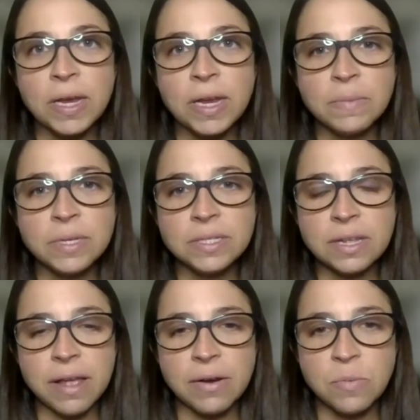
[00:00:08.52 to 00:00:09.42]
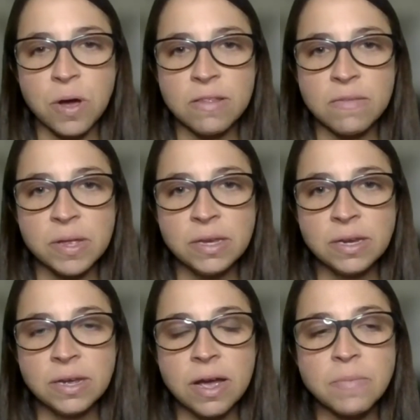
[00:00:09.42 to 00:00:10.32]
name is Alanna
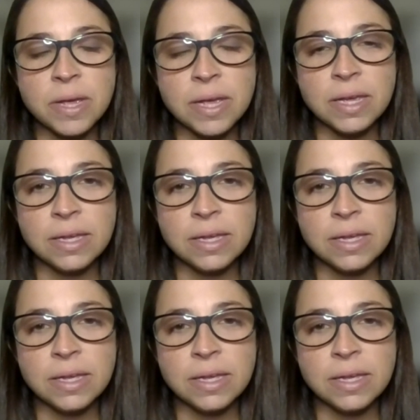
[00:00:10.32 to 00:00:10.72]
Wiesman. I'm a